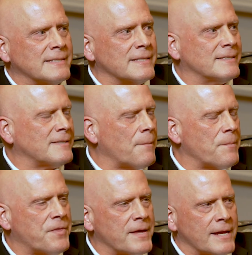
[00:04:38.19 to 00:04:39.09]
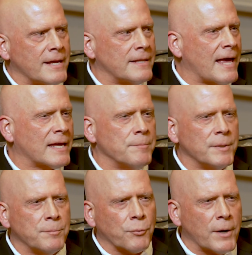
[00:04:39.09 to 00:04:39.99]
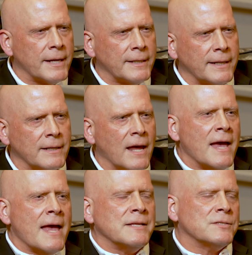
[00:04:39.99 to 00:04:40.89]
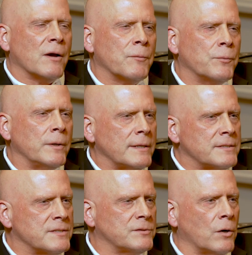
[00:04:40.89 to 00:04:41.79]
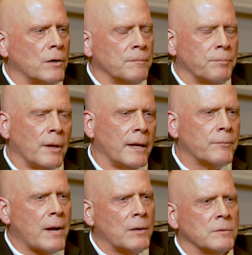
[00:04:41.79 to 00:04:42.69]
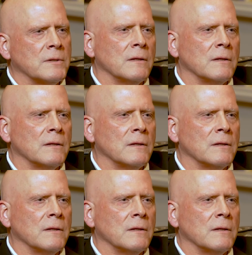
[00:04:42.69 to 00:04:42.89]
Is it something that can be braided? And so I really play around with the